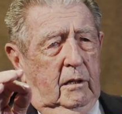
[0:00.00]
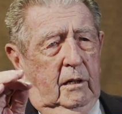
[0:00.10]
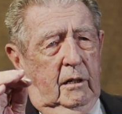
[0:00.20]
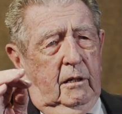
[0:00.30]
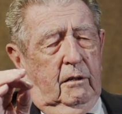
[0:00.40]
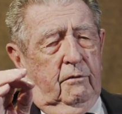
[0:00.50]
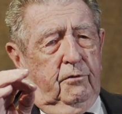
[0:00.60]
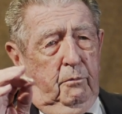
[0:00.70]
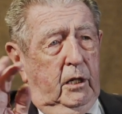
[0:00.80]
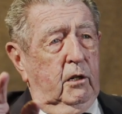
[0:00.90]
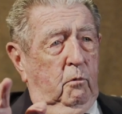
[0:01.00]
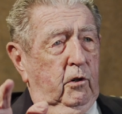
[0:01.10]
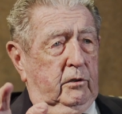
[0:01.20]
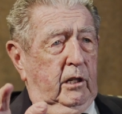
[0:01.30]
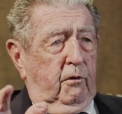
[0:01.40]
Uh, for me, it
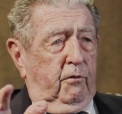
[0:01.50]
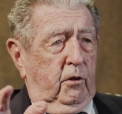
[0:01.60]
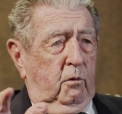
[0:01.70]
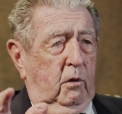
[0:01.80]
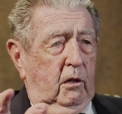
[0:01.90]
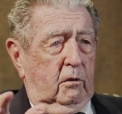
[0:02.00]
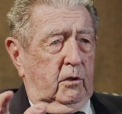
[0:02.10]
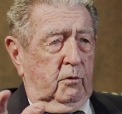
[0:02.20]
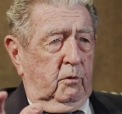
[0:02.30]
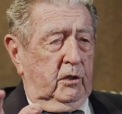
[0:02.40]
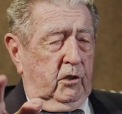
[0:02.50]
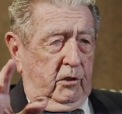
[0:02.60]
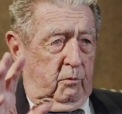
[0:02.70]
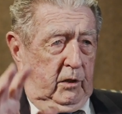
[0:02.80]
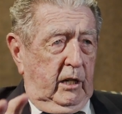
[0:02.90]
worked out very well because we
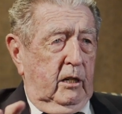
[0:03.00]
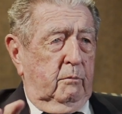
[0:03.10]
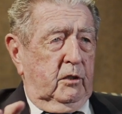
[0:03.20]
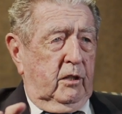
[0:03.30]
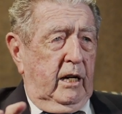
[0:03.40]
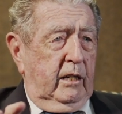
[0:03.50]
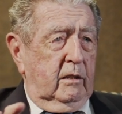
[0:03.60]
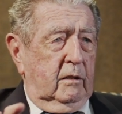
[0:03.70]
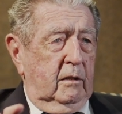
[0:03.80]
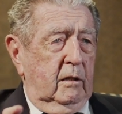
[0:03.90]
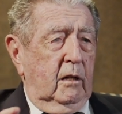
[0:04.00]
just, we had a battalion.